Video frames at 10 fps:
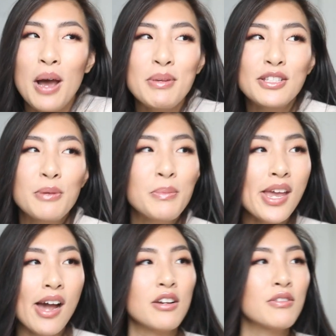I mean, to
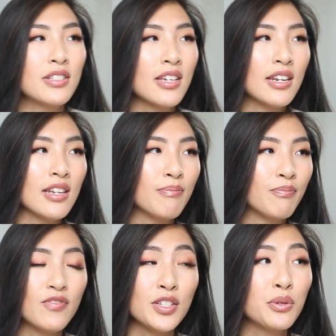me, I don't see any
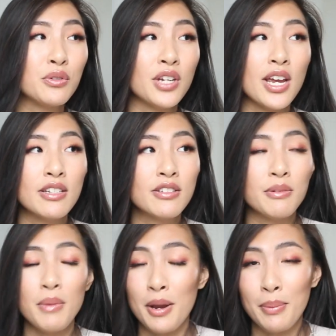physical change
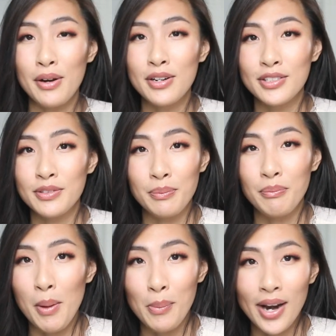to my appearance of
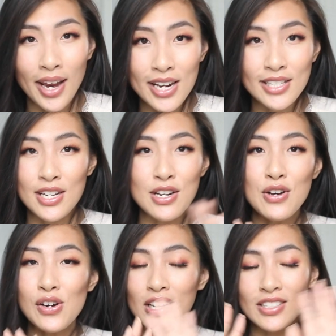my blackheads. They
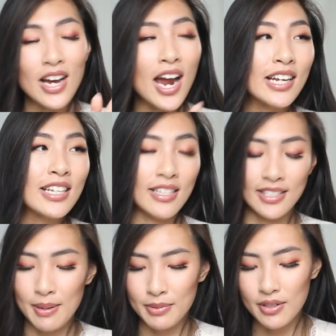look entirely the
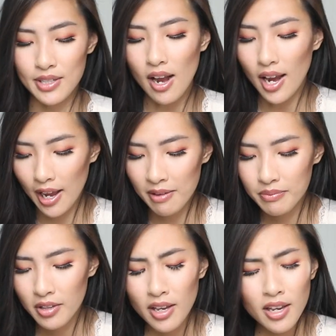same. So I was like, okay,
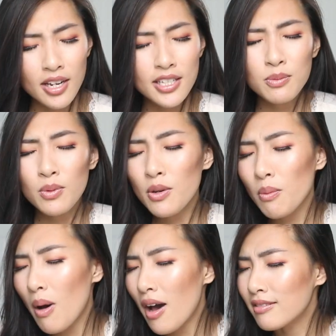it's week
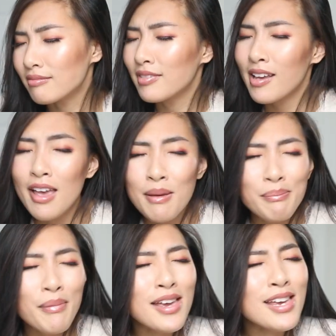1.
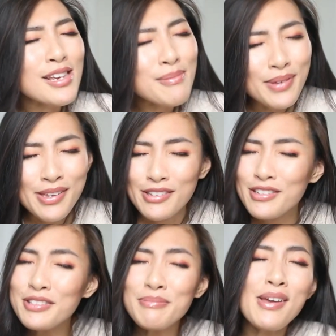Maybe,
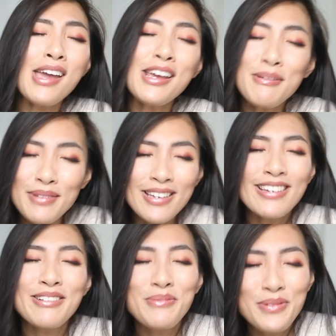just
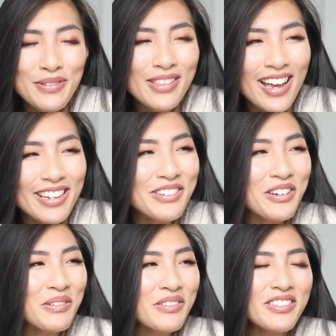maybe it will, like, you
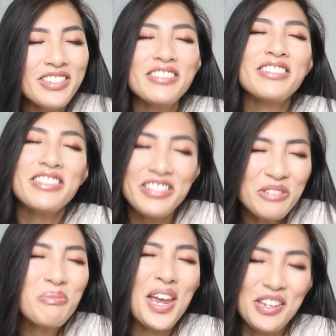know,
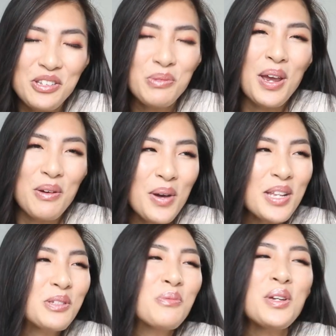just wait
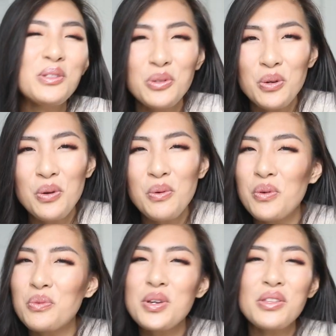till week 2
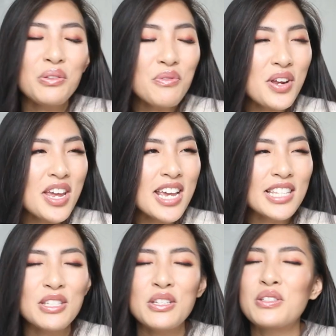or week 3.
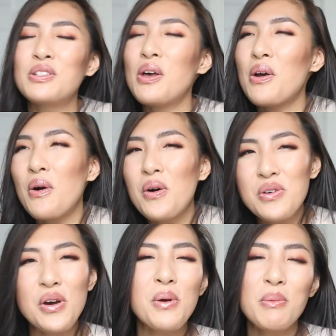It's a slow
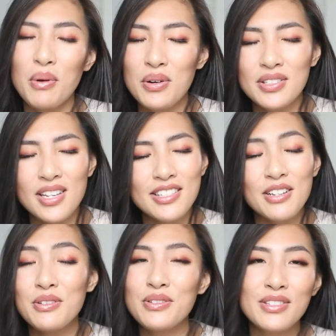ongoing process.
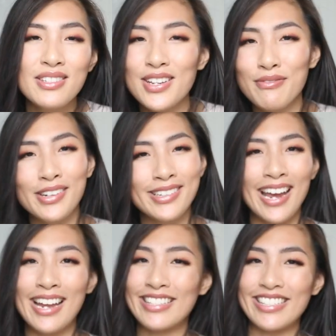I'll use this every
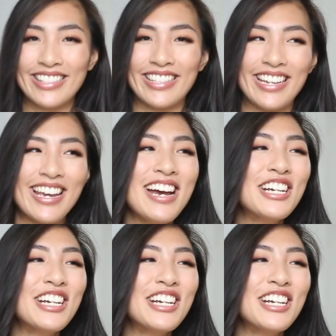day and just see.